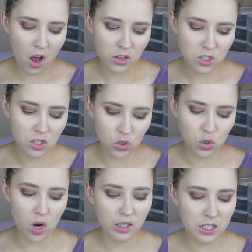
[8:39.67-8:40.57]
still
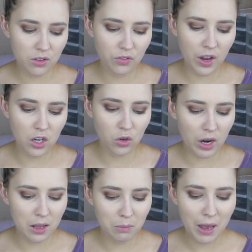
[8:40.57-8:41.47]
struggling to find a
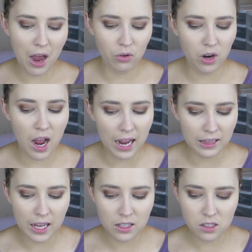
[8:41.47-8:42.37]
great powder
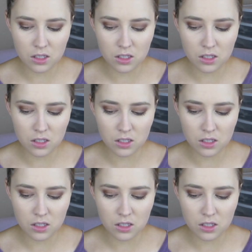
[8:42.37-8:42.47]
highlight.